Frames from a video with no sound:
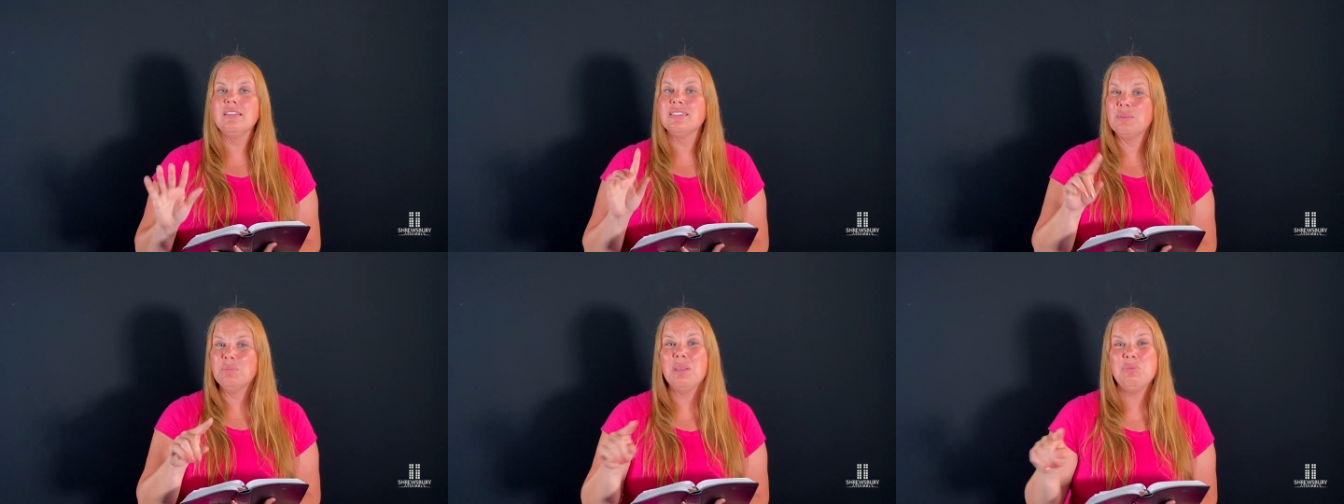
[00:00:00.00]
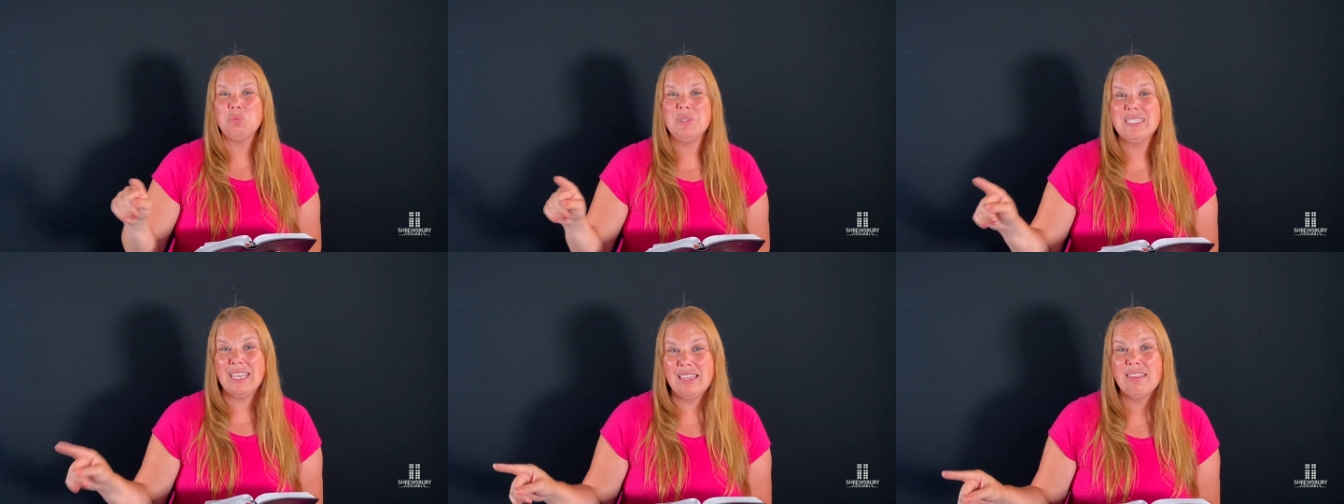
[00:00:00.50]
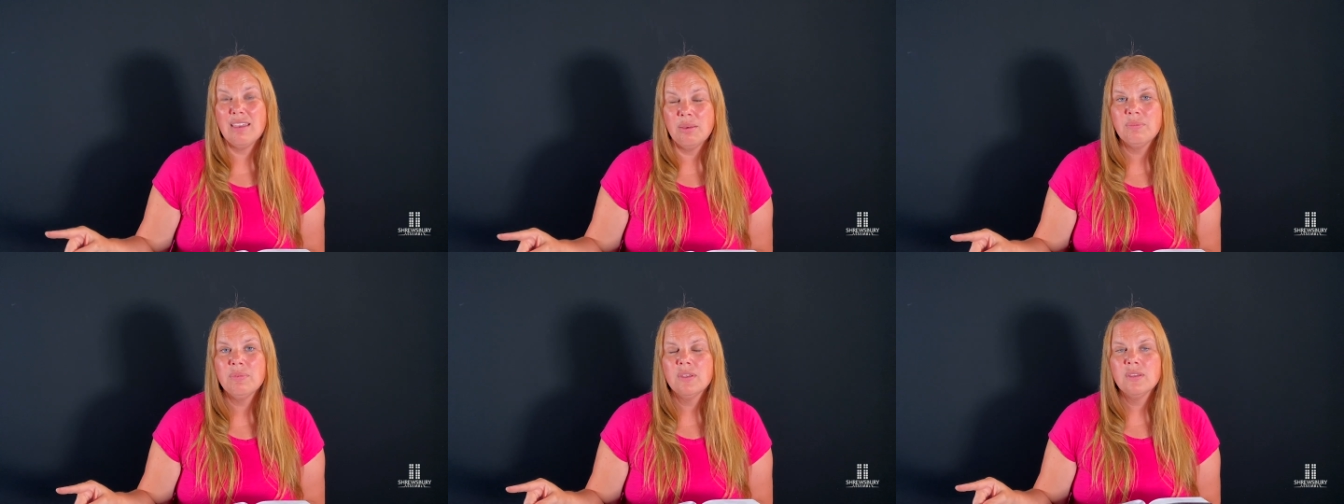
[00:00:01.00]
And sometimes we take
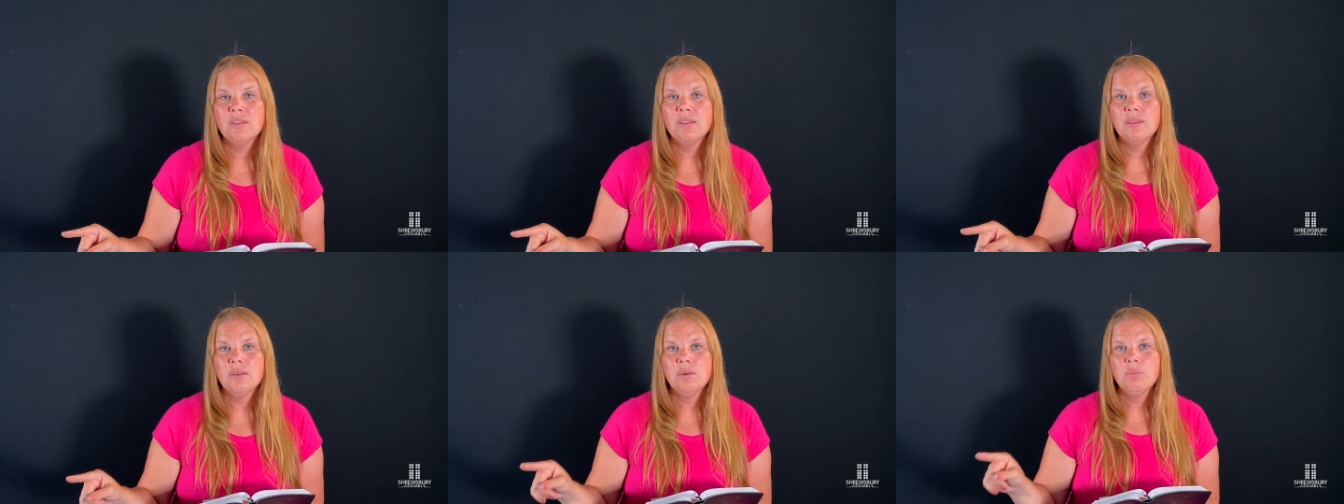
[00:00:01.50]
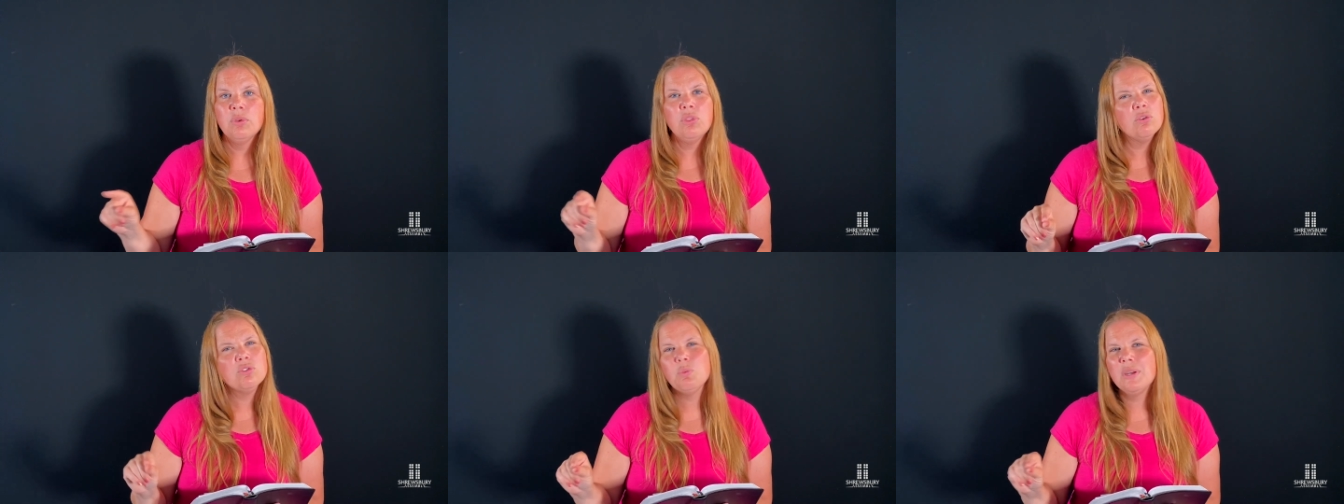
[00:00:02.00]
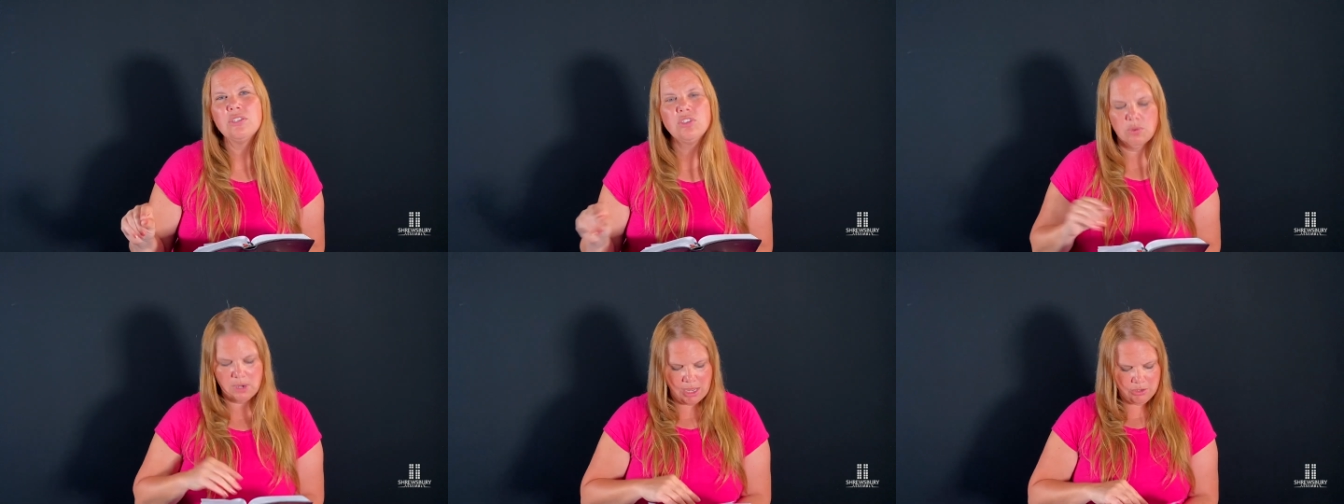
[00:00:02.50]
them but those ways
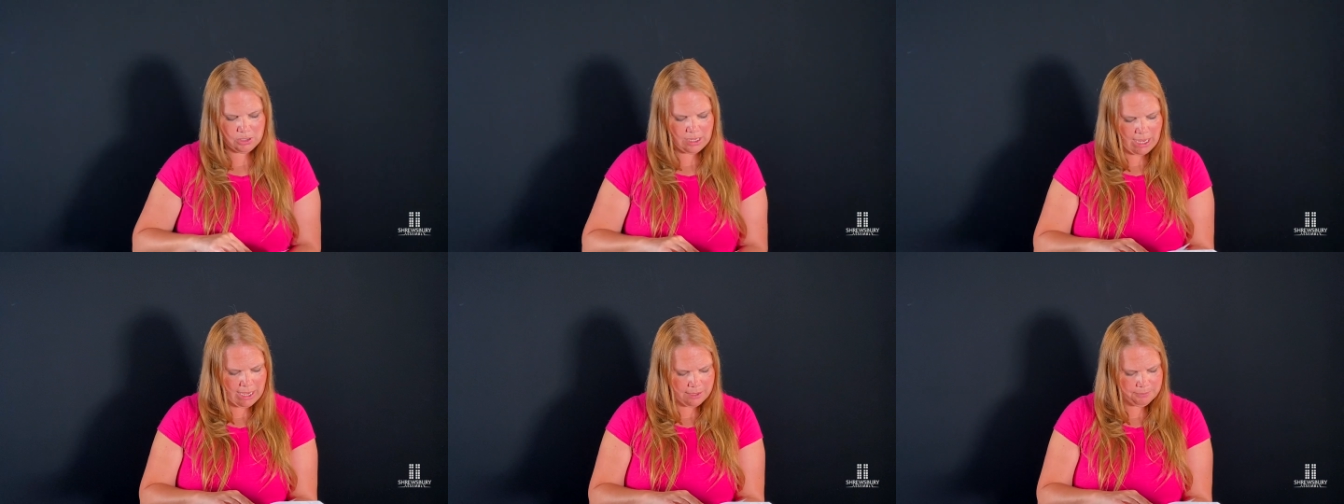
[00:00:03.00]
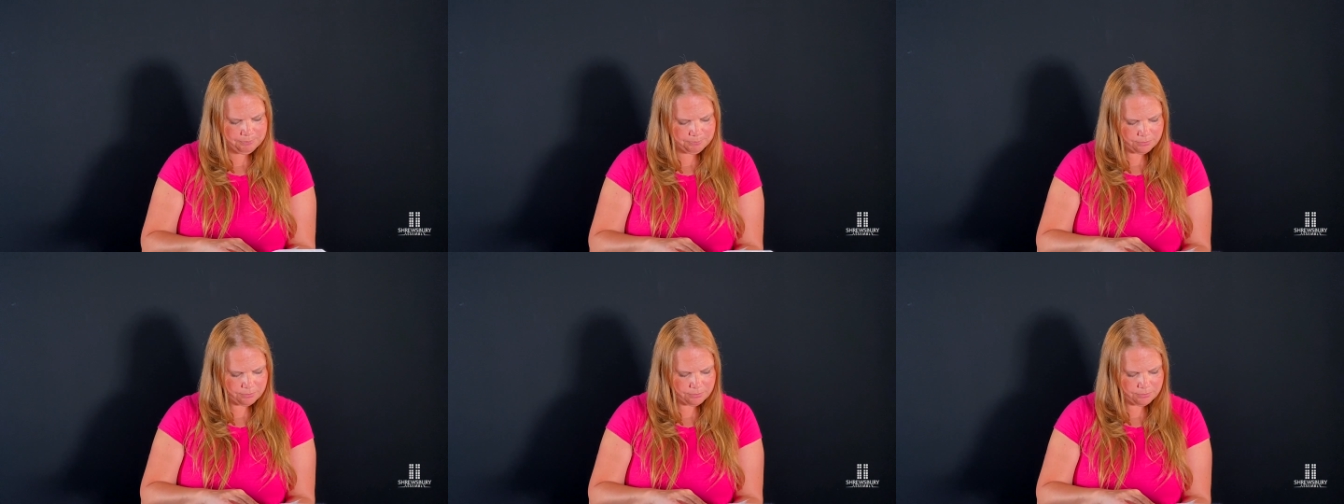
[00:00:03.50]
don't honor God.